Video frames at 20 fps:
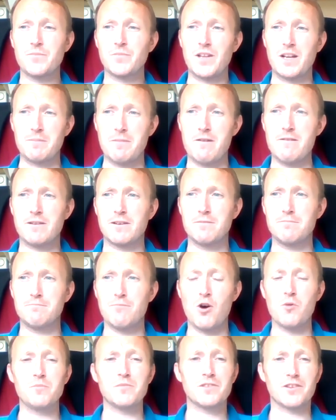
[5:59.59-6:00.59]
American
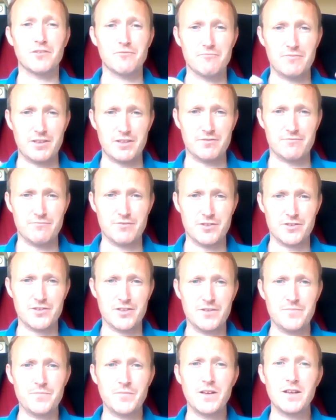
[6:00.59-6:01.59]
bombs can reach
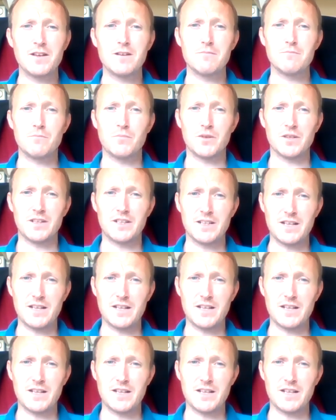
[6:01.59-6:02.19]
Russia, but in